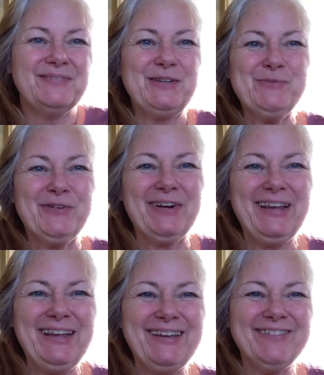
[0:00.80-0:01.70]
Good
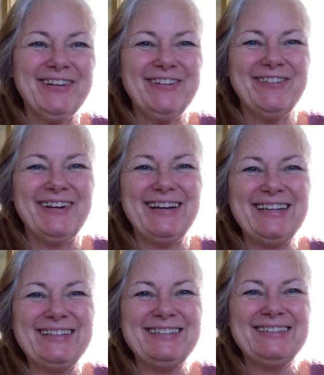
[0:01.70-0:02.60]
morning,
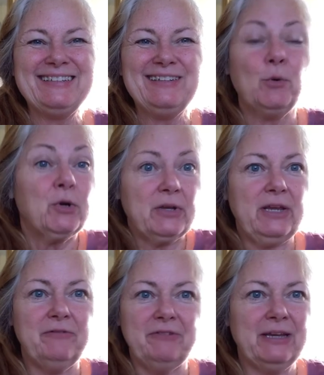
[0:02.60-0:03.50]
everyone. Well, good
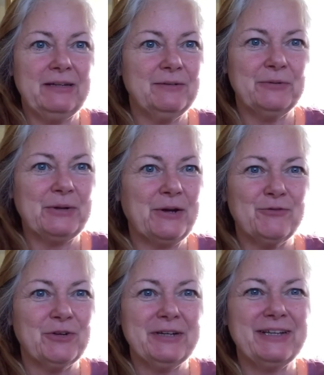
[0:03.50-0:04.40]
evening,
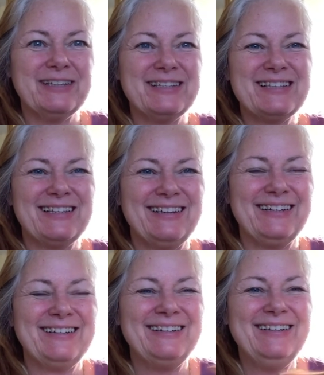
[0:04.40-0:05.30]
whenever it is
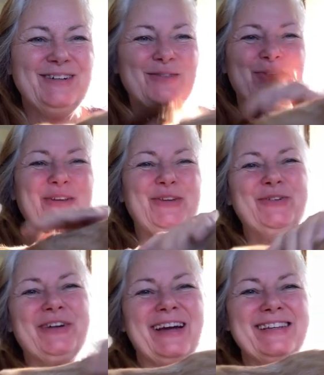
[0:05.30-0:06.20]
uh, when
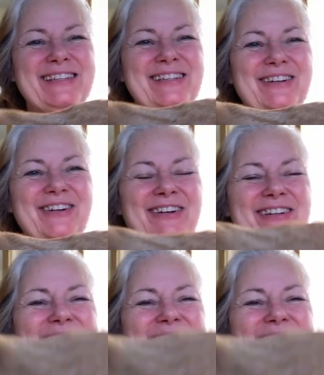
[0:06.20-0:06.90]
you guys are